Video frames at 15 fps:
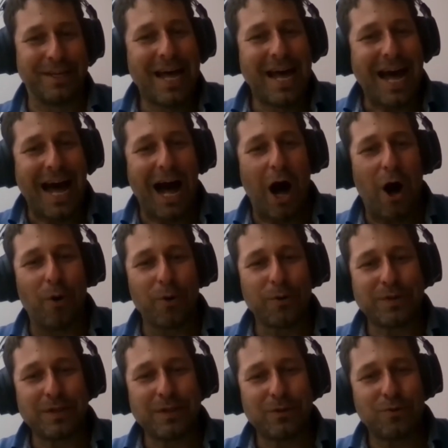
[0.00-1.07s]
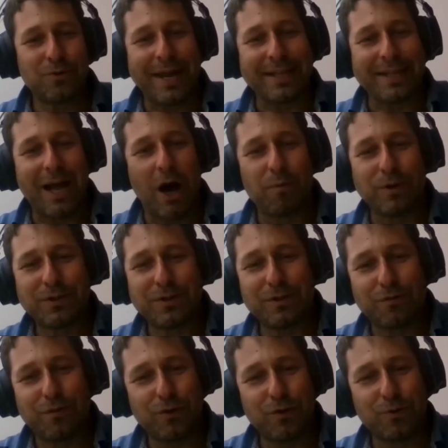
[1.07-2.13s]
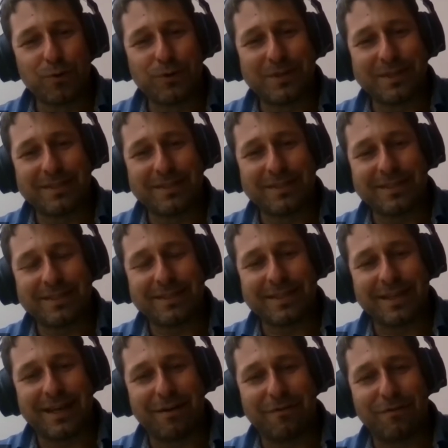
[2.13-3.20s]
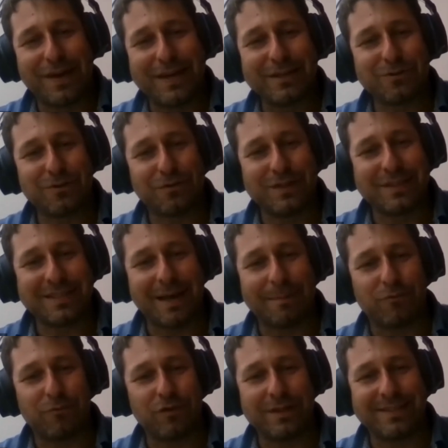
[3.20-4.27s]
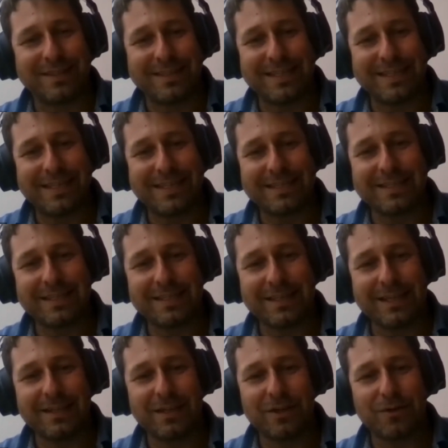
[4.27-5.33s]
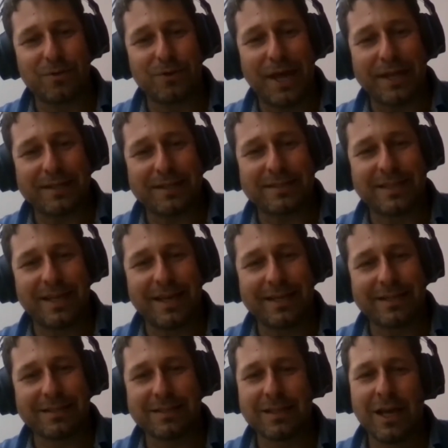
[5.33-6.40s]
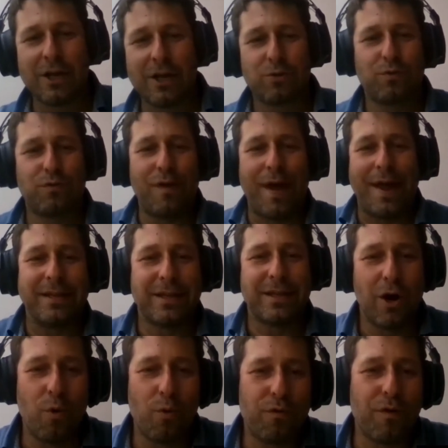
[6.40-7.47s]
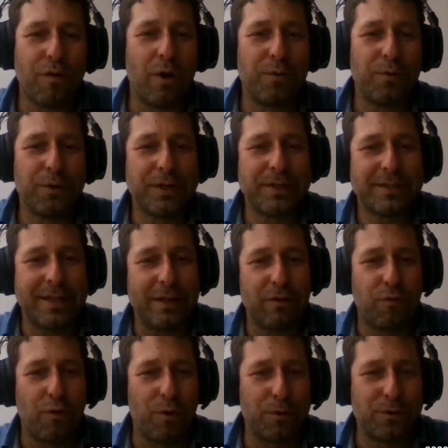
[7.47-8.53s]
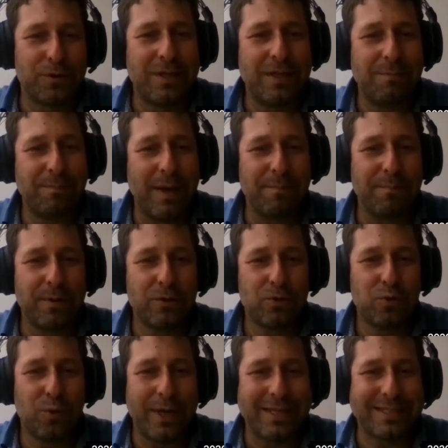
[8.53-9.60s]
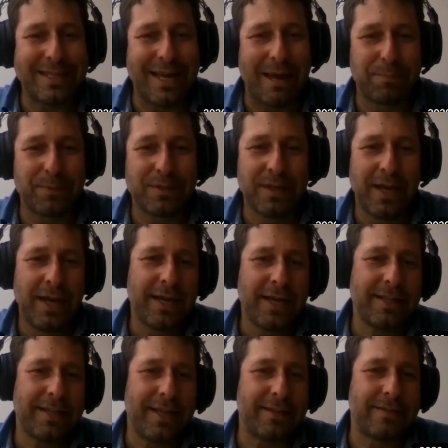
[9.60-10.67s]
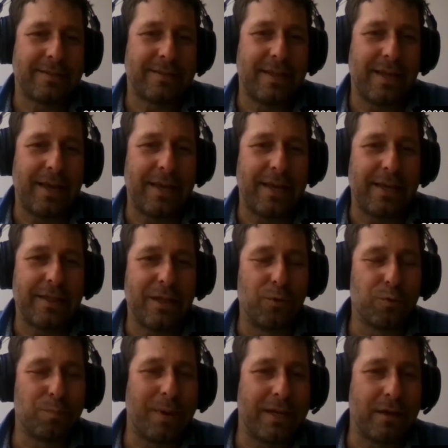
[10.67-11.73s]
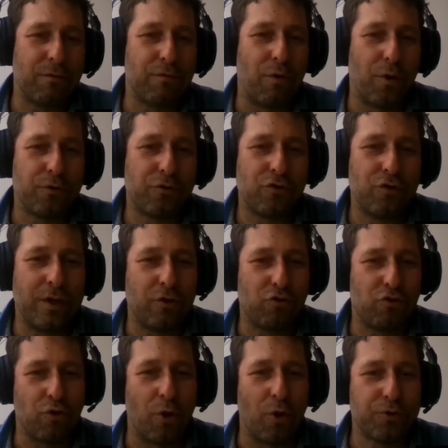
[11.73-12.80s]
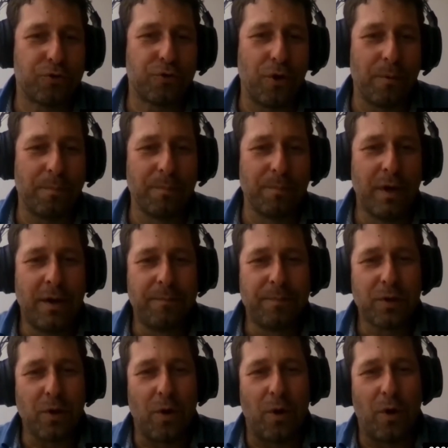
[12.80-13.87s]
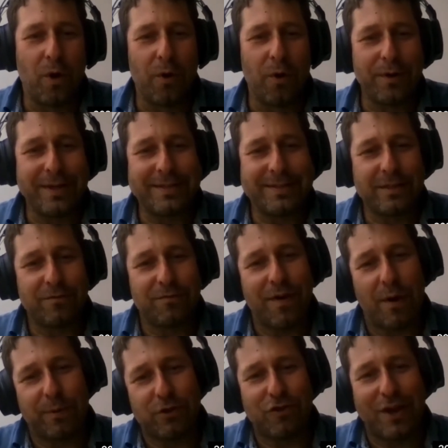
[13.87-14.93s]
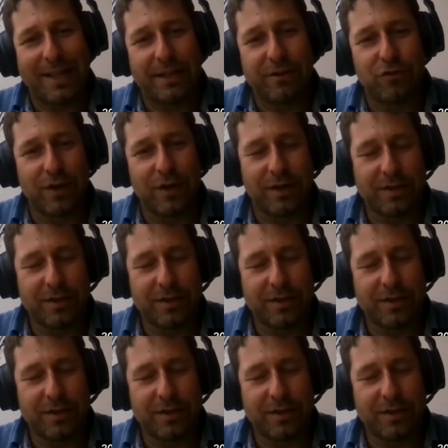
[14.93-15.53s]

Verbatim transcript: How did you handle, how was it for you, this, this uh, phase of inception? Is it easy in the United States to find co-founders and first team members who accept that they don't make a fortune in the short term? Or is it very challenging?